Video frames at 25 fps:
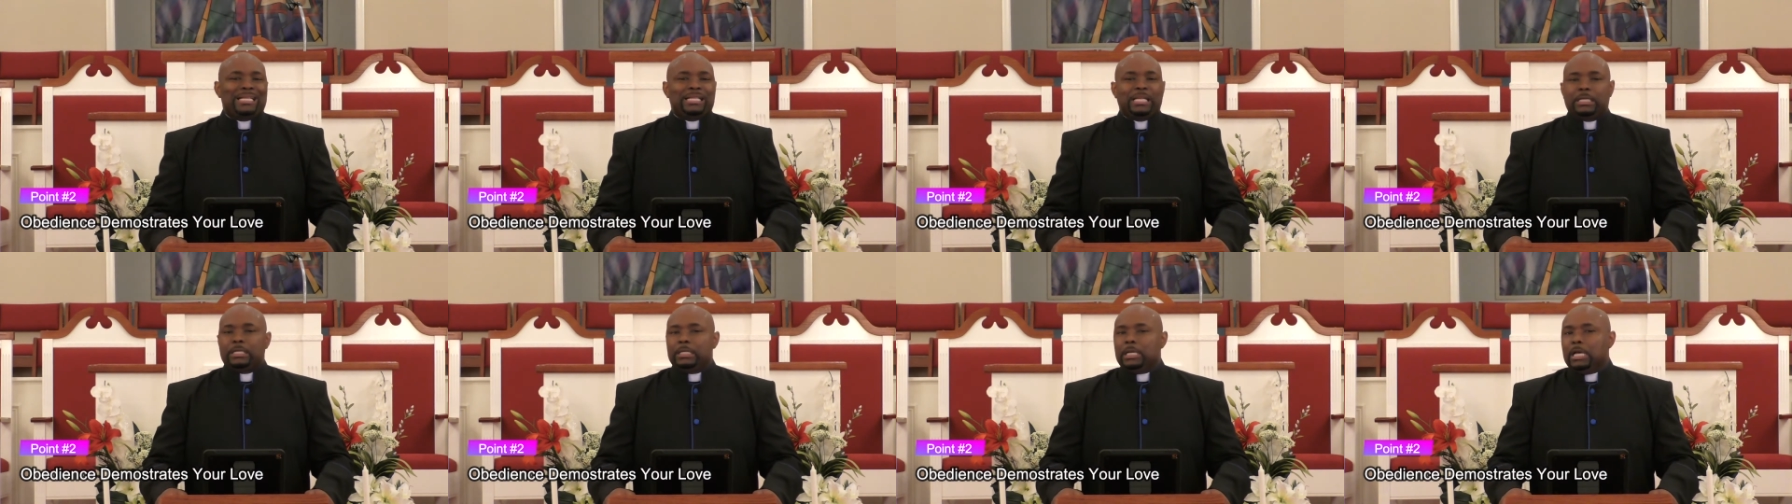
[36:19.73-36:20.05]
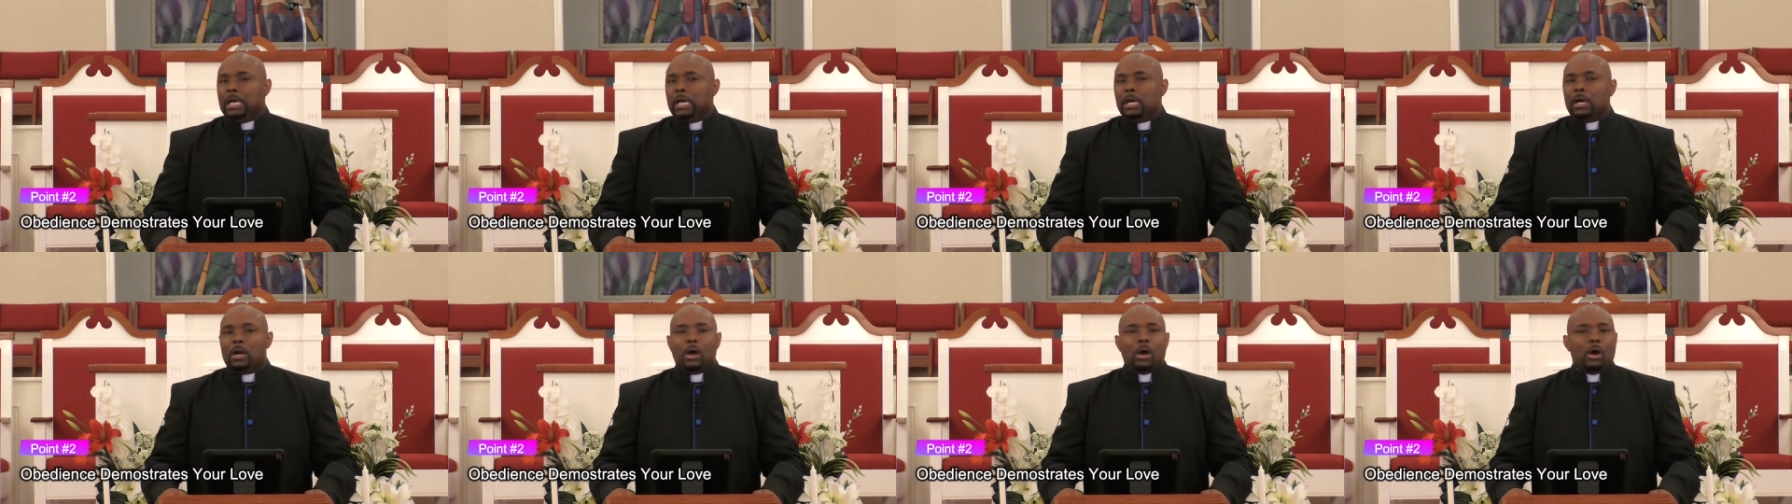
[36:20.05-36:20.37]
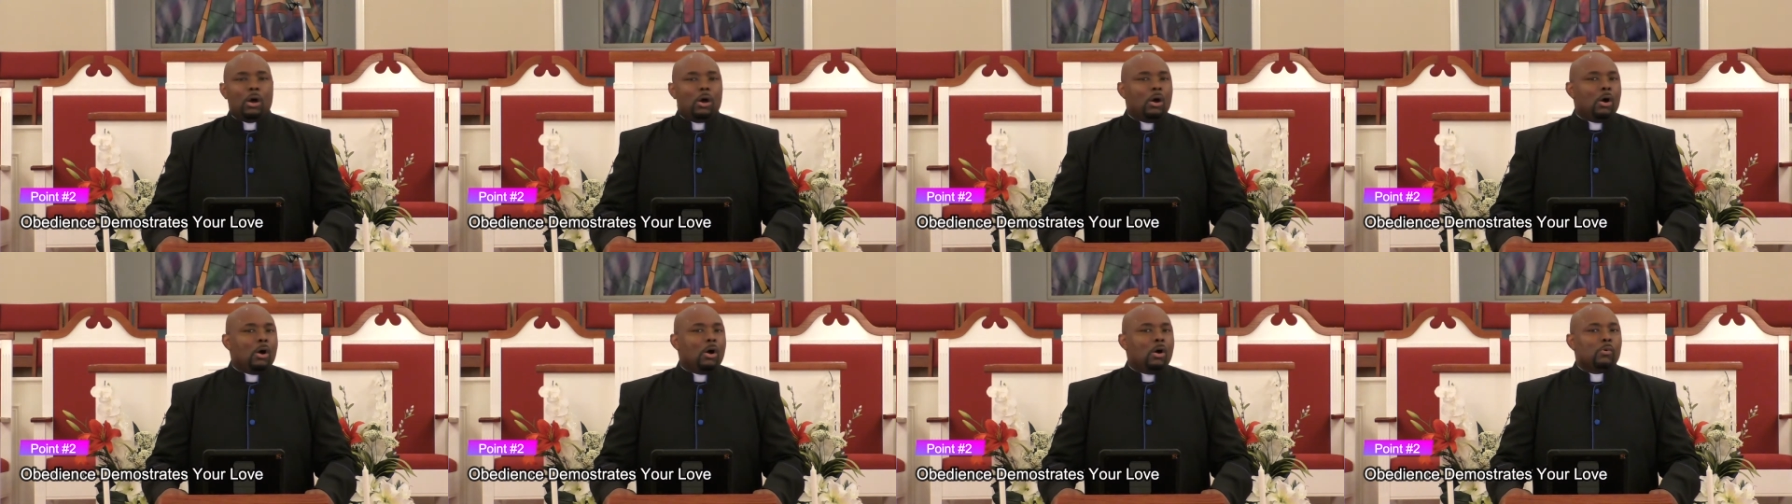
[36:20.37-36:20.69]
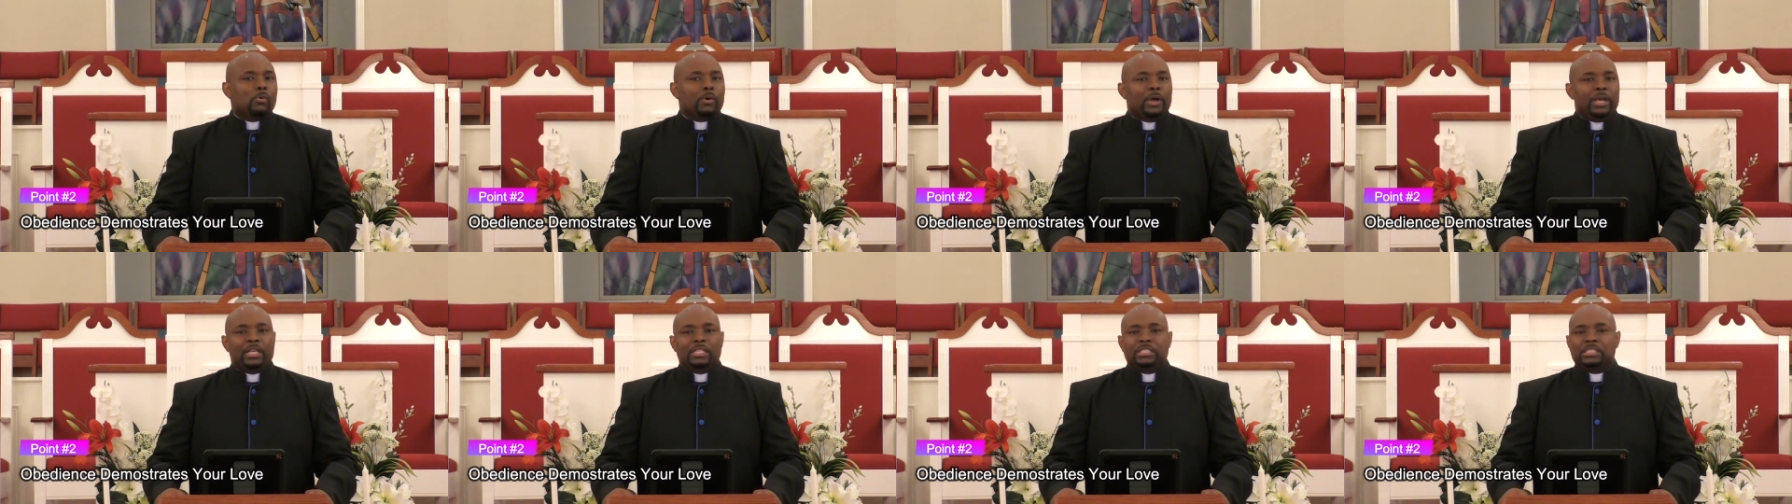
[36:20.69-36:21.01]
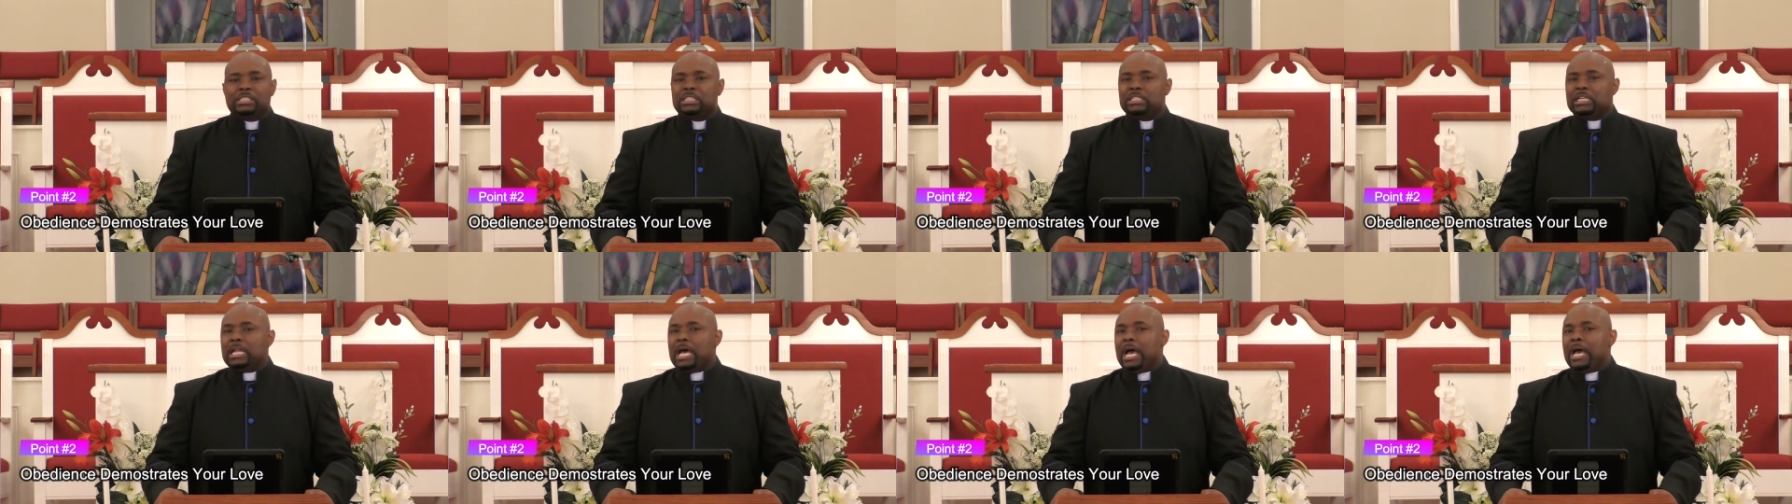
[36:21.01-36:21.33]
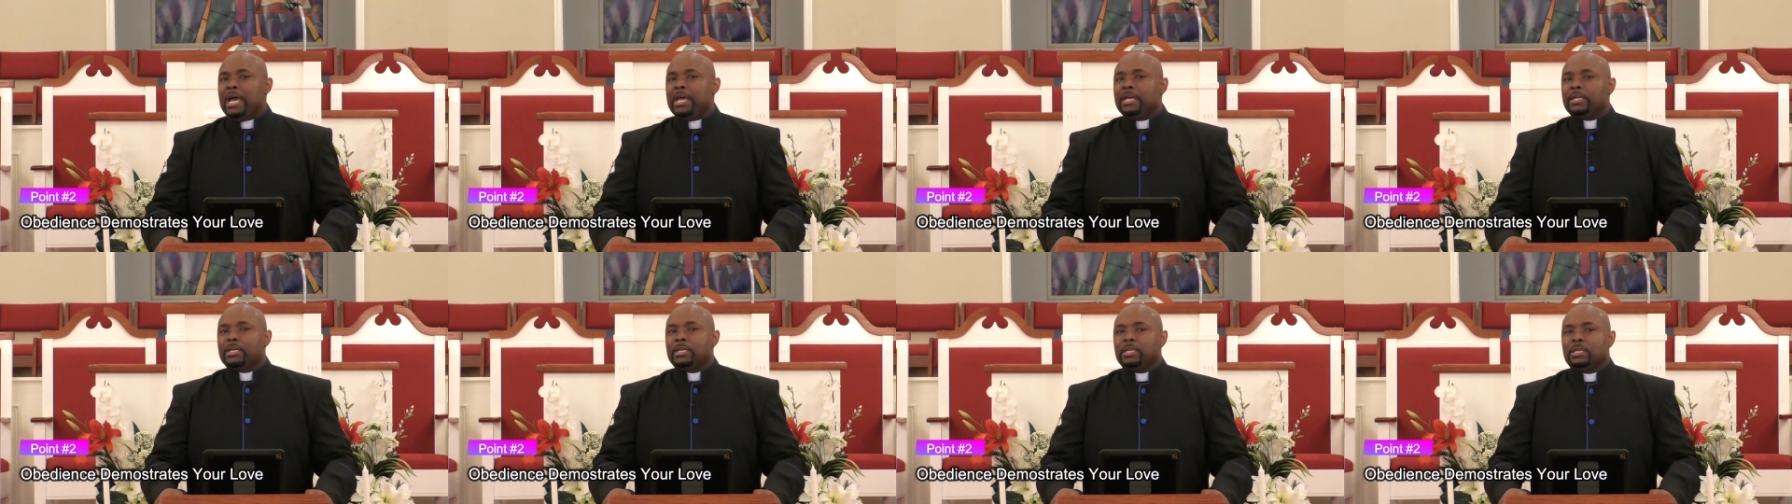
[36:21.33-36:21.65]
did not always
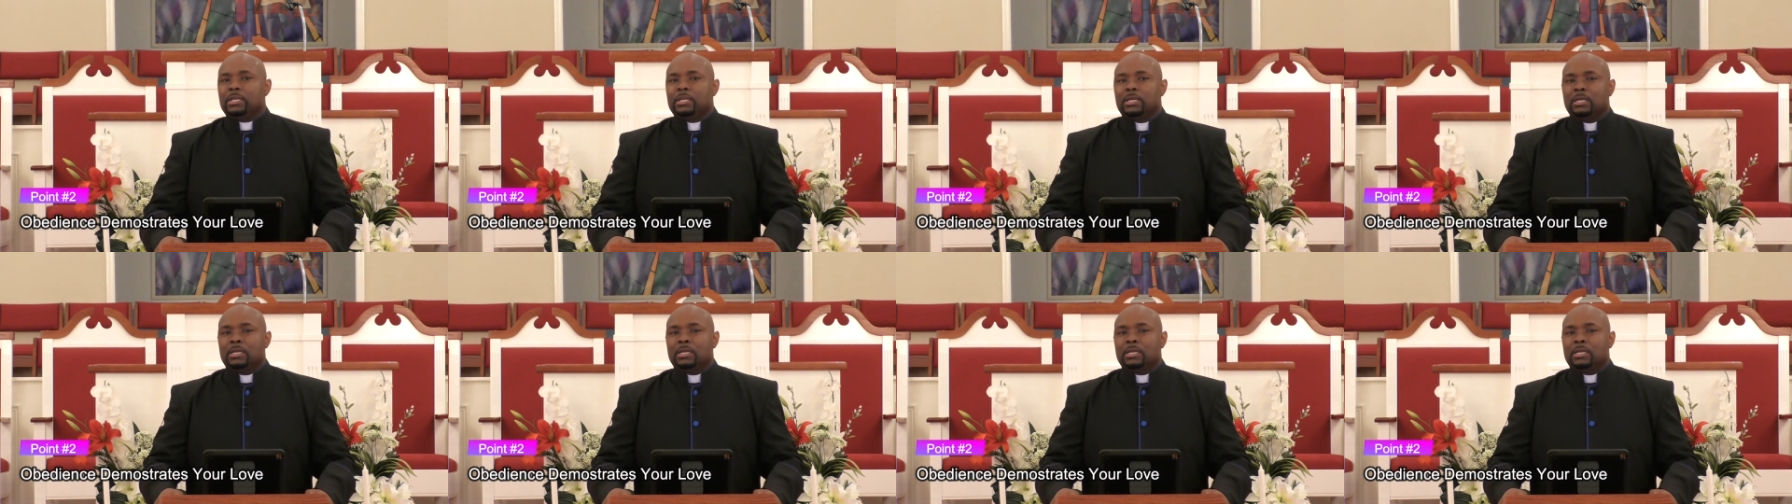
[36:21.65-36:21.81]
like